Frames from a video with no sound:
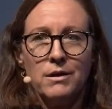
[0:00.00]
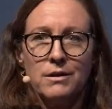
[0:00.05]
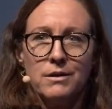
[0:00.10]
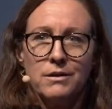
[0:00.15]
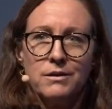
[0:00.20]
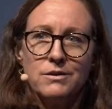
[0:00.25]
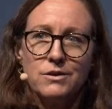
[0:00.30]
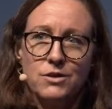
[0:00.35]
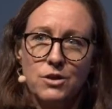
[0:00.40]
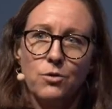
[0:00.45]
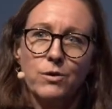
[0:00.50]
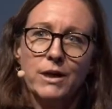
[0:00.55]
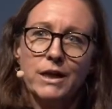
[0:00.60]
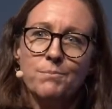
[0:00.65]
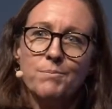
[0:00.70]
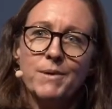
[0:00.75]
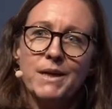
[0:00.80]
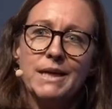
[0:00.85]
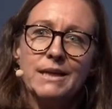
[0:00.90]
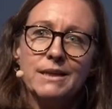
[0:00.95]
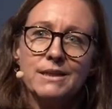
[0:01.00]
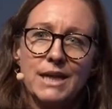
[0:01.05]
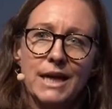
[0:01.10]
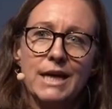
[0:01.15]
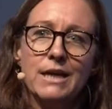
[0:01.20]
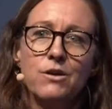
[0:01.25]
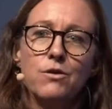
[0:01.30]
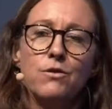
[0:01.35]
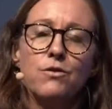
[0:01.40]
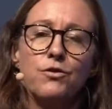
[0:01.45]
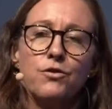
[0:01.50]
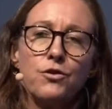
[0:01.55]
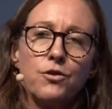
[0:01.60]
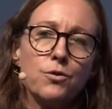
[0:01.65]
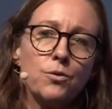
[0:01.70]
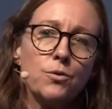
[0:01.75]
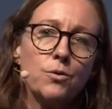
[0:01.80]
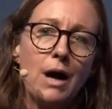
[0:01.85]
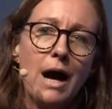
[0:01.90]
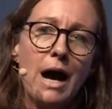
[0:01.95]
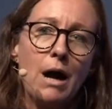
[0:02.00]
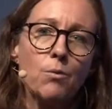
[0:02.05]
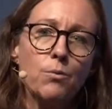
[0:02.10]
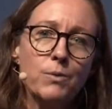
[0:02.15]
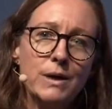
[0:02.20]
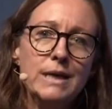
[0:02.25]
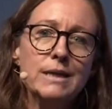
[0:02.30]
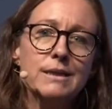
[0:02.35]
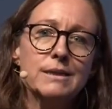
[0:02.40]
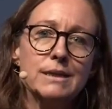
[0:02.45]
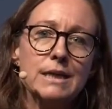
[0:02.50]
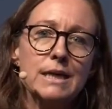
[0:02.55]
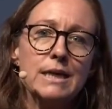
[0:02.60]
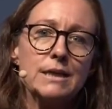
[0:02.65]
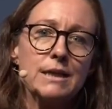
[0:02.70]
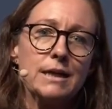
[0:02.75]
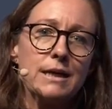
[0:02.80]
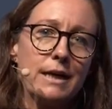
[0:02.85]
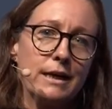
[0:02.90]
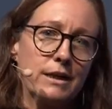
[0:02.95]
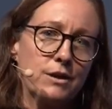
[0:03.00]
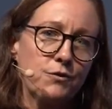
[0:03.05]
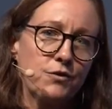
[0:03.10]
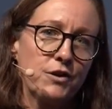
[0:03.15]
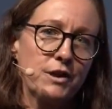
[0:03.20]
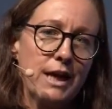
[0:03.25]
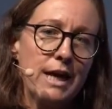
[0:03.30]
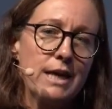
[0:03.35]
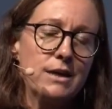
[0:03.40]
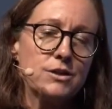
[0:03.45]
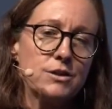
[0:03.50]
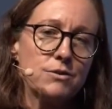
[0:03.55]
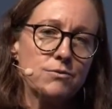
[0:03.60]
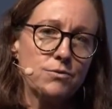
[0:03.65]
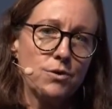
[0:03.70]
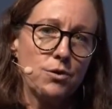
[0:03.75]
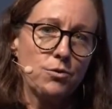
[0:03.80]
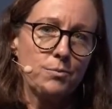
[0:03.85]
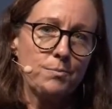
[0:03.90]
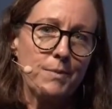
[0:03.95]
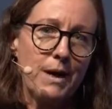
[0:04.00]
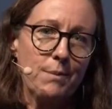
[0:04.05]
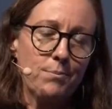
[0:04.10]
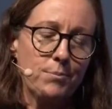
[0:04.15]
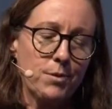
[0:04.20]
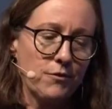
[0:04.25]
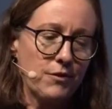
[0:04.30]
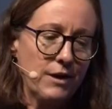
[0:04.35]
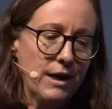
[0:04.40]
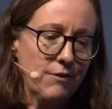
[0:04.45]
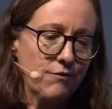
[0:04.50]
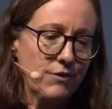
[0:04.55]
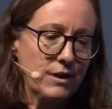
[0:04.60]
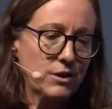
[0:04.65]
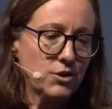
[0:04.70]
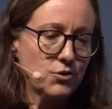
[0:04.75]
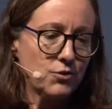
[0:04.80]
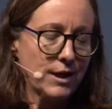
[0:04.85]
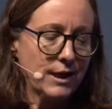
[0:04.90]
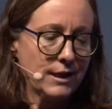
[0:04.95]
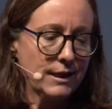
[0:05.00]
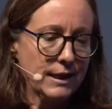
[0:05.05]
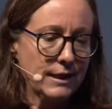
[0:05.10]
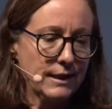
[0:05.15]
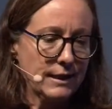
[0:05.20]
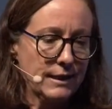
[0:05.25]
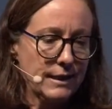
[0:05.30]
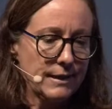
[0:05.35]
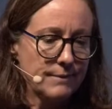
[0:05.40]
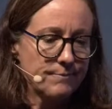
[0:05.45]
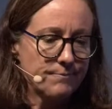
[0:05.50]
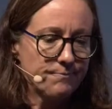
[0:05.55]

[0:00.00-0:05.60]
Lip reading: So let me take you through how we see the electrification roadmap of heavy trucking.